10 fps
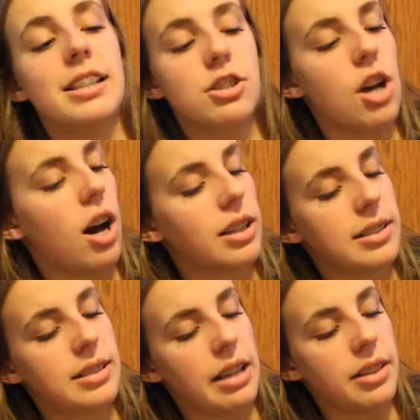is called
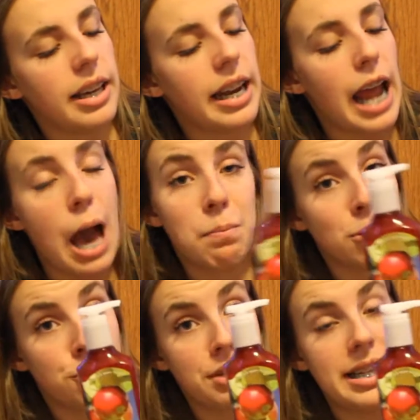Sunlight and
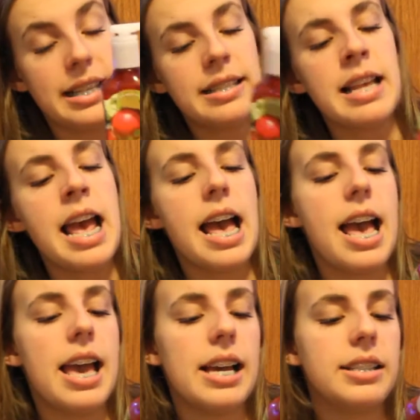Apple Trees,
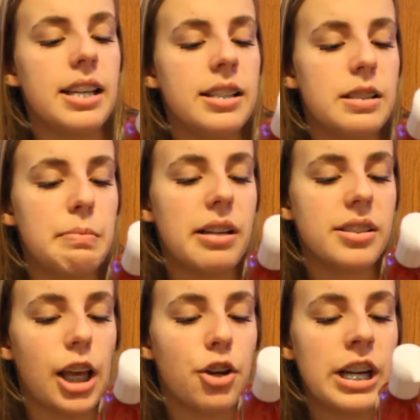and it
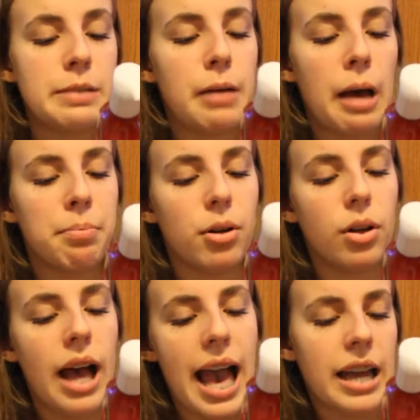smells like crisp
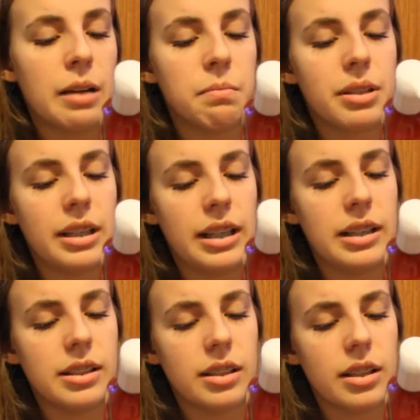apple, Adam
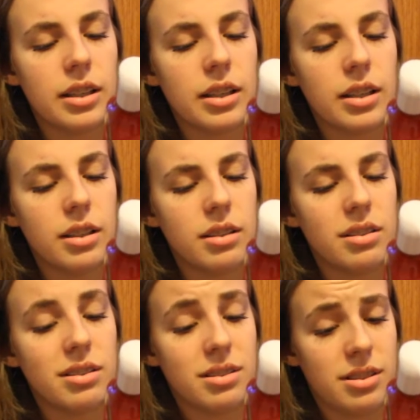Keen
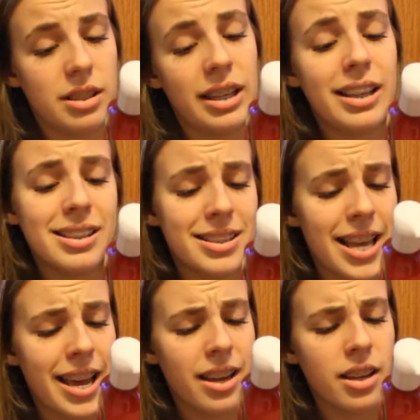
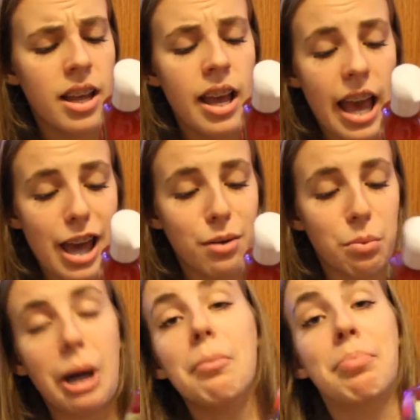Kinsey,
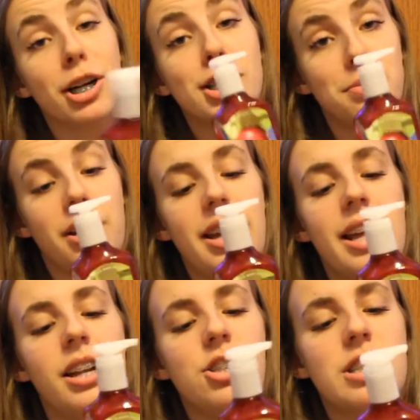and white birchwood,
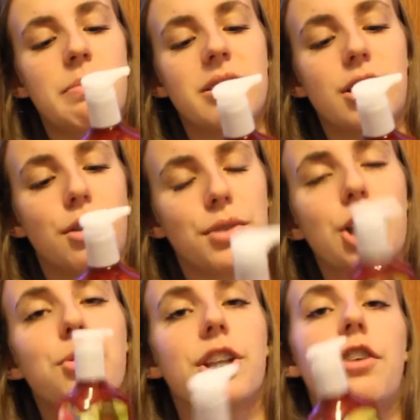and it just smells like a
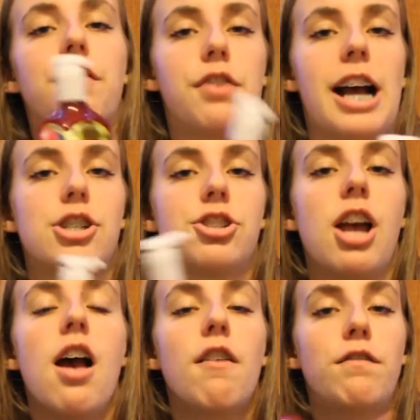really, really fresh
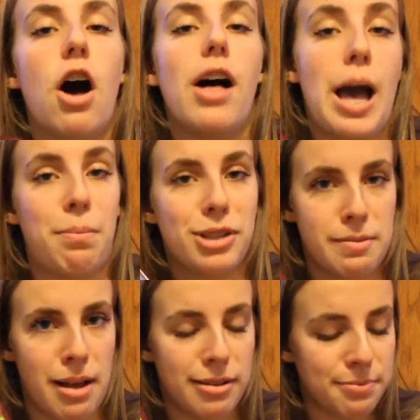fall apple
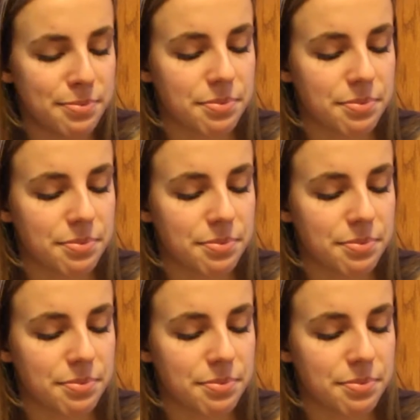smell.